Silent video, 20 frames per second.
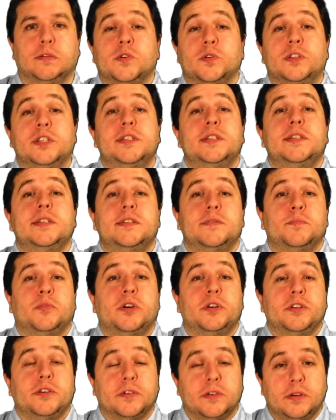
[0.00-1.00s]
This is
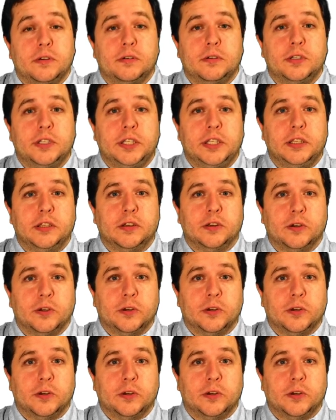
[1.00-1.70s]
particularly